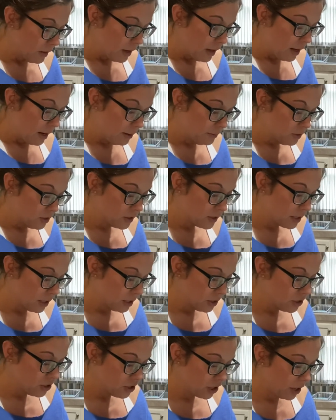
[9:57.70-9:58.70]
I'm just going to
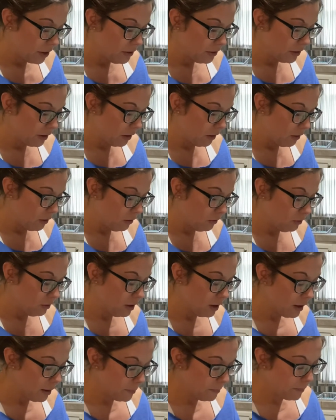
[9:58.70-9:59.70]
show y'all
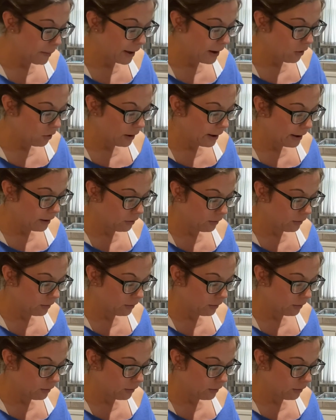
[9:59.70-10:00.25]
about how